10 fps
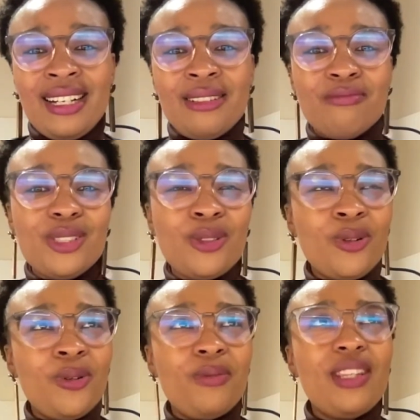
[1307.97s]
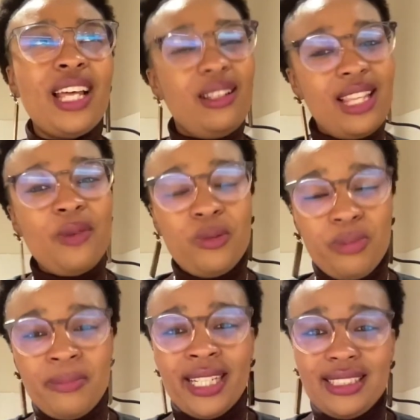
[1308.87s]
So that would be
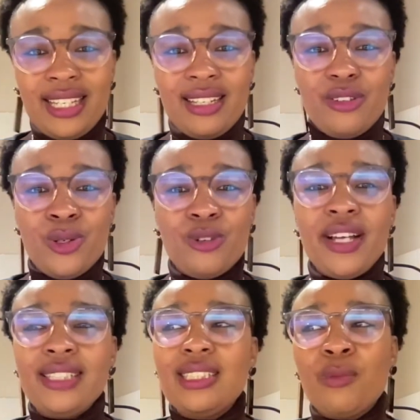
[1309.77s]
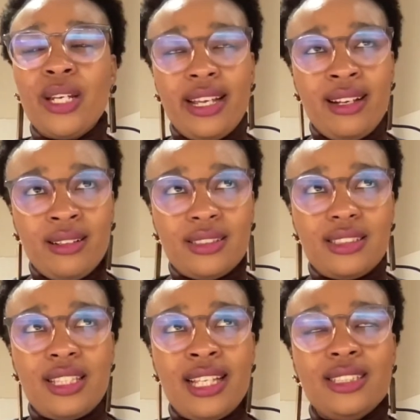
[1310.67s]
my take. Find someone else
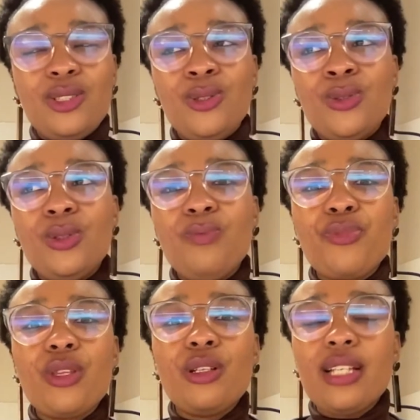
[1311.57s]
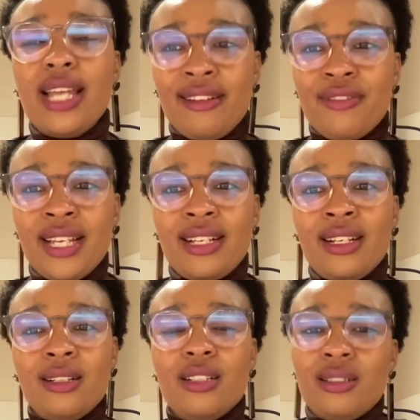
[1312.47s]
that you have like
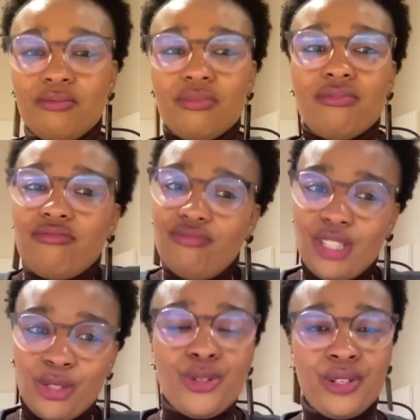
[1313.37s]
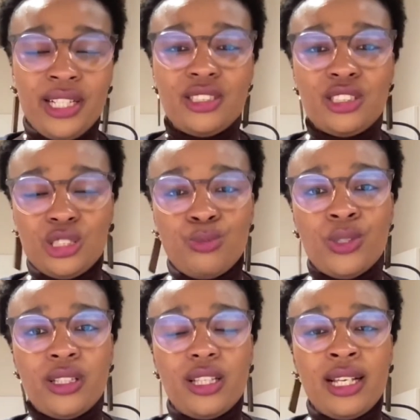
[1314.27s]
a good relationship
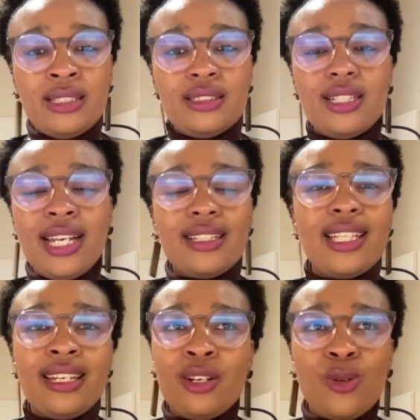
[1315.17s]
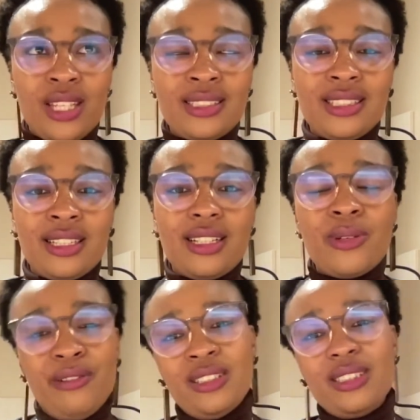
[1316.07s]
with, and like get an authentic
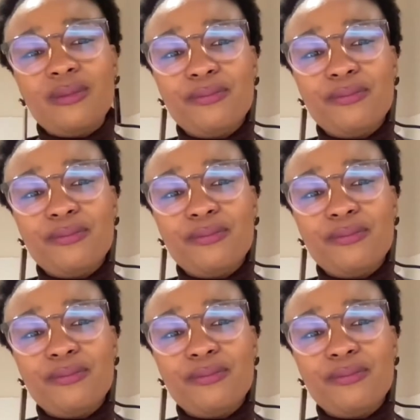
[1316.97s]
reference.